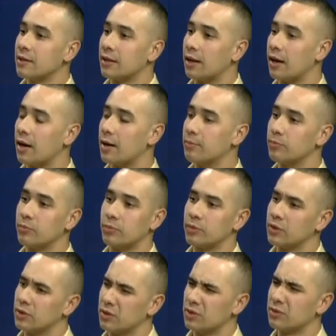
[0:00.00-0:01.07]
Um,
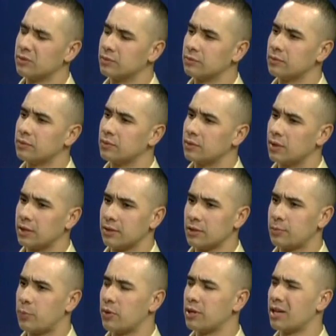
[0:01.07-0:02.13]
you know, at this
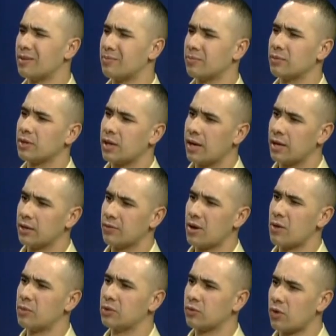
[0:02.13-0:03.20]
point, I'm hanging
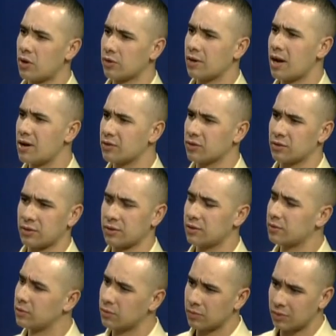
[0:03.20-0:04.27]
around with the wrong crowds. Yeah.